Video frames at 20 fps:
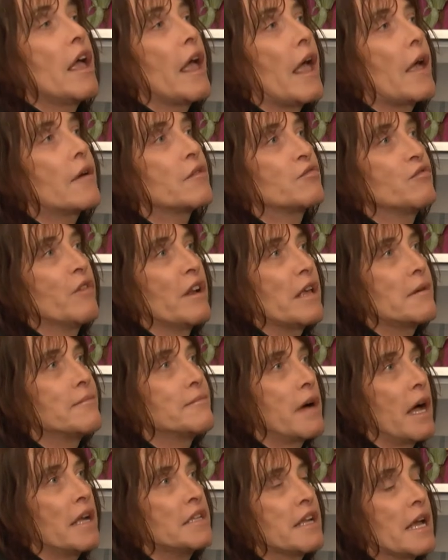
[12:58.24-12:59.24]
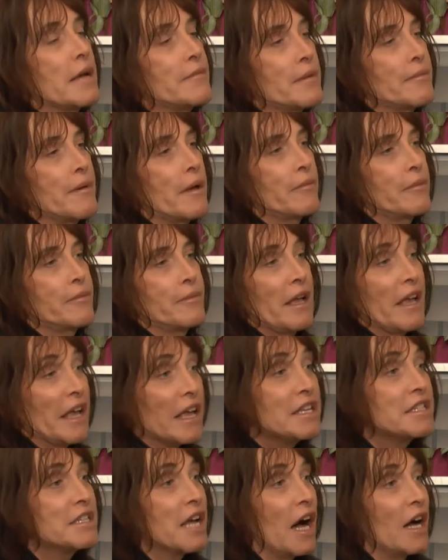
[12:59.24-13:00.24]
was really amazing how many people
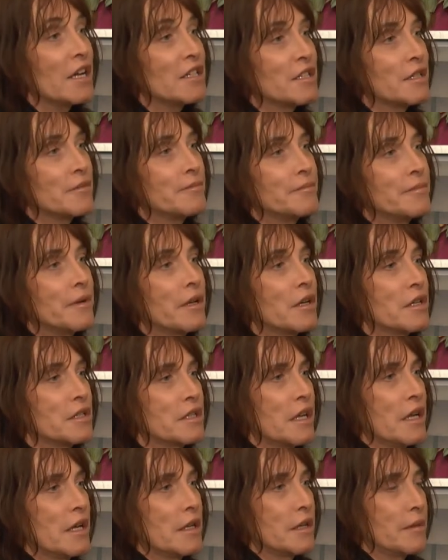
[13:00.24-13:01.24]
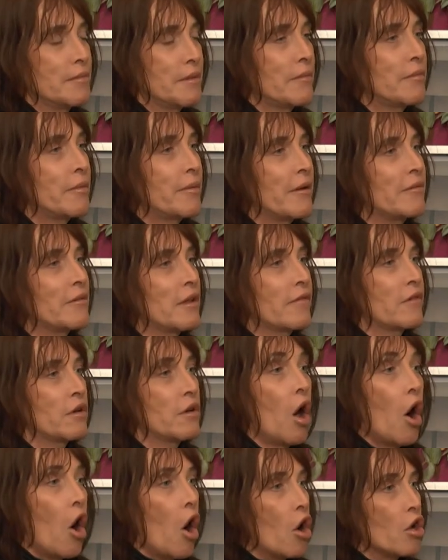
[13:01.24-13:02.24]
he touched, because the number of people that have
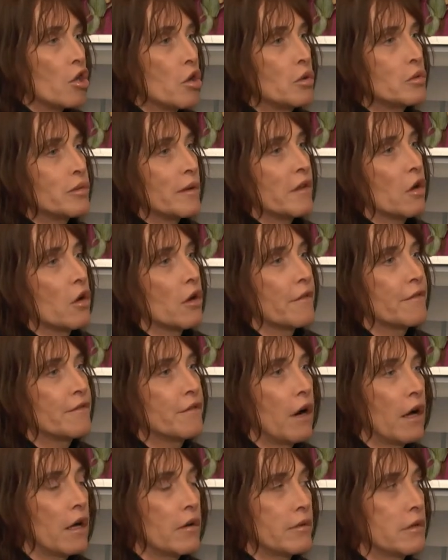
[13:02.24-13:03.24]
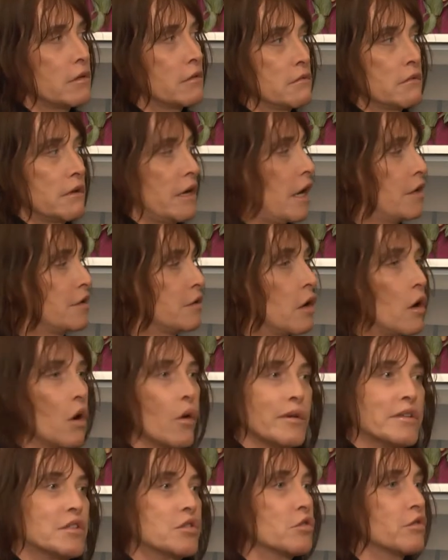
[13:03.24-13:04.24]
gone, oh, you used to Colin Flyer. I went, how do you know? I
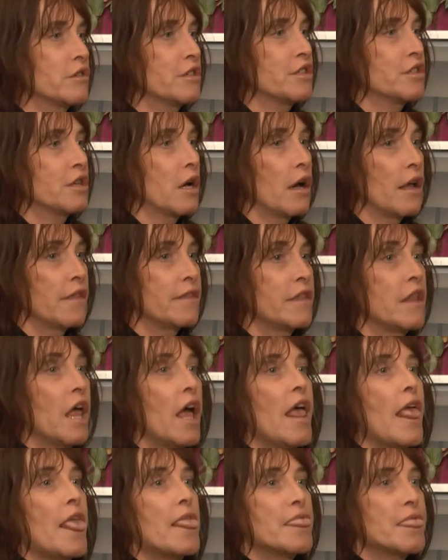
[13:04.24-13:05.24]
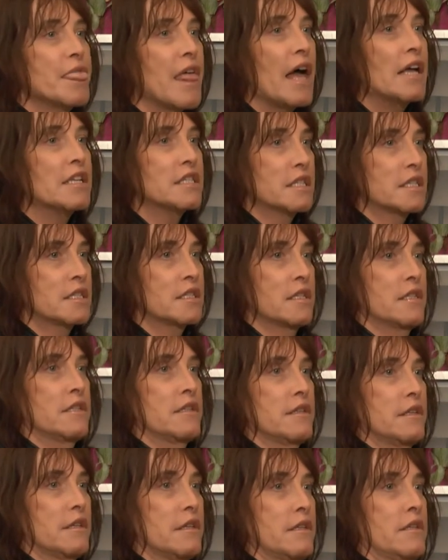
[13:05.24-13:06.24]
always saw his show. And
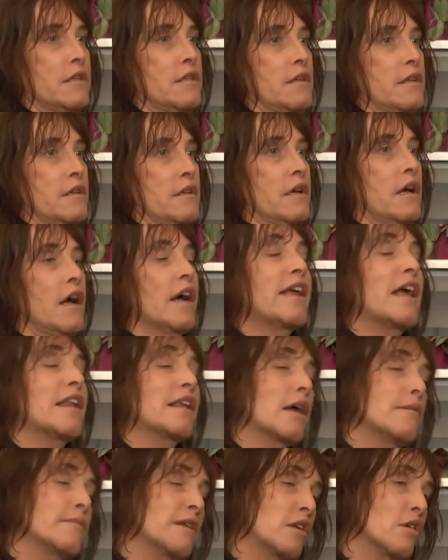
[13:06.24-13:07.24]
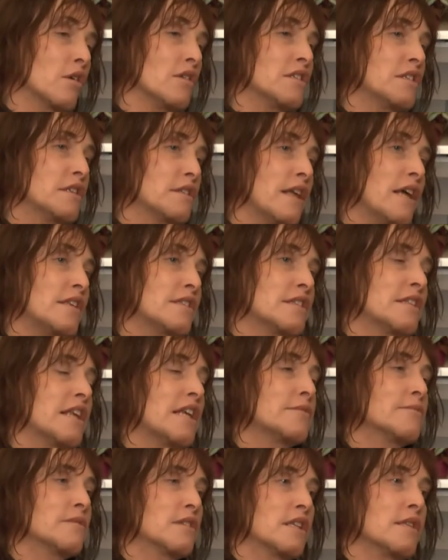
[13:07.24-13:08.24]
that's, again, coming at Colin's, that's the
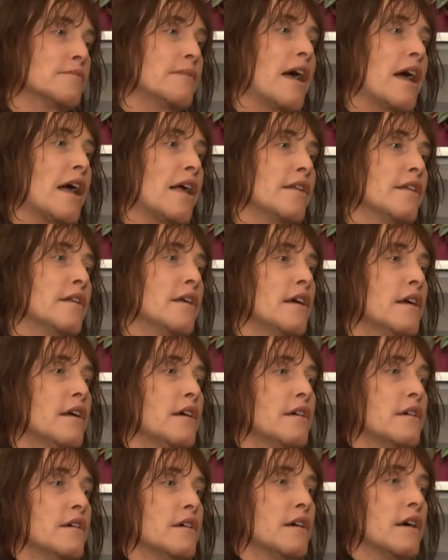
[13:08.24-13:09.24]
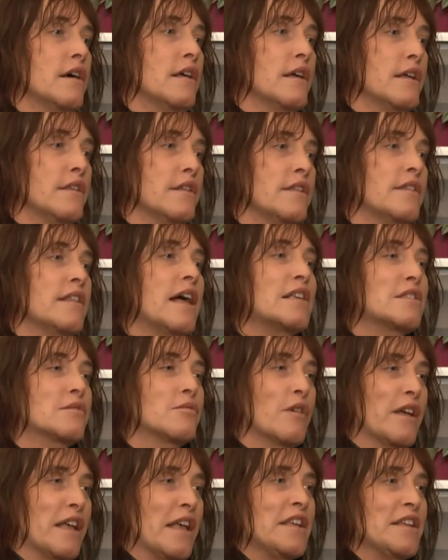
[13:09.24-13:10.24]
testament to the man. And that's
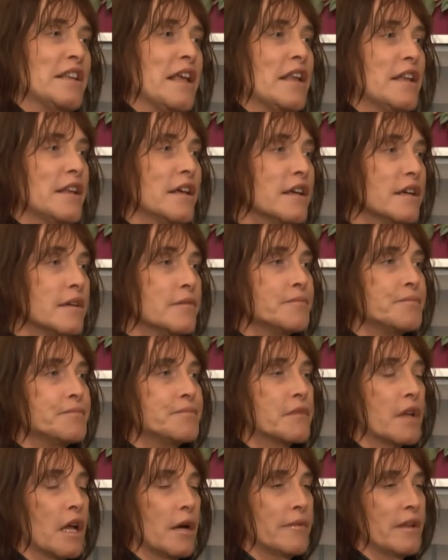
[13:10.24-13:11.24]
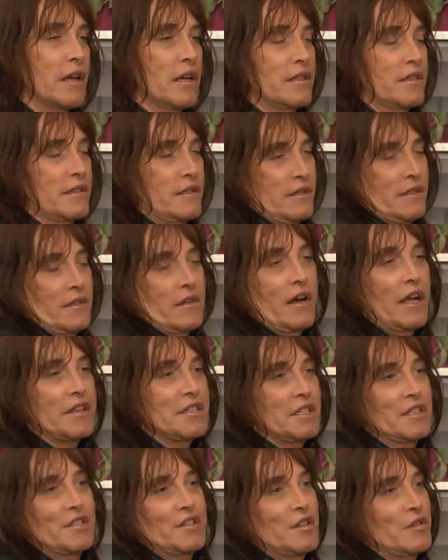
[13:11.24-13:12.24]
what he did. I mean, I
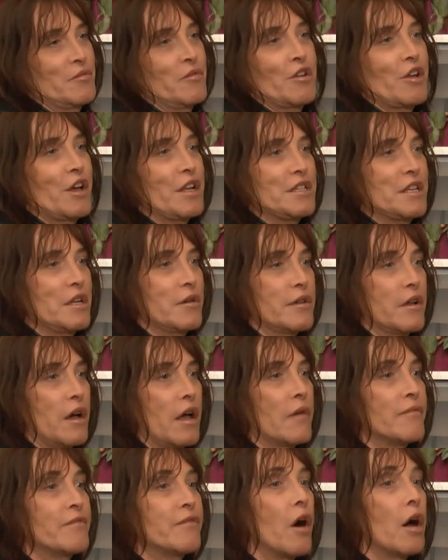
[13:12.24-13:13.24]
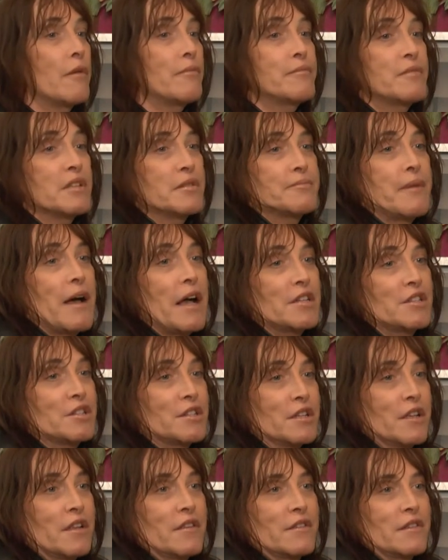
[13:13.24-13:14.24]
just do what I do, and I'm just
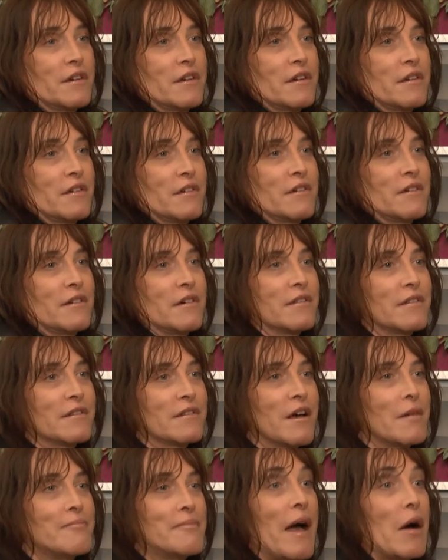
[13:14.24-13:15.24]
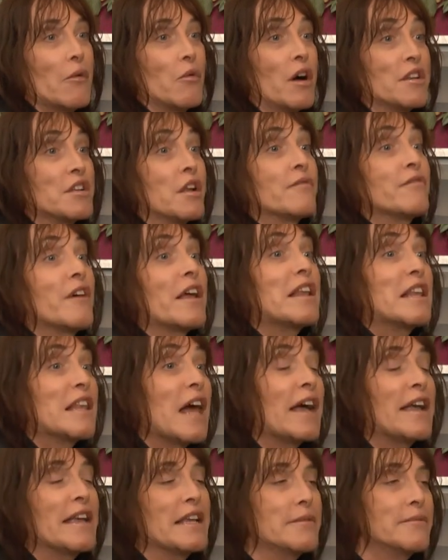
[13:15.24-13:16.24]
passionate about what I do. I'm very
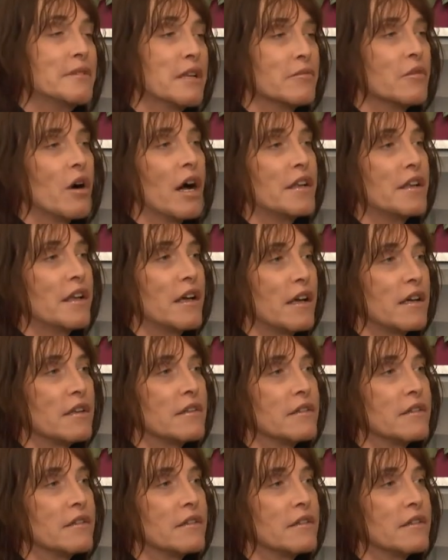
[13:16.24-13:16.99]
lucky to be doing what I do.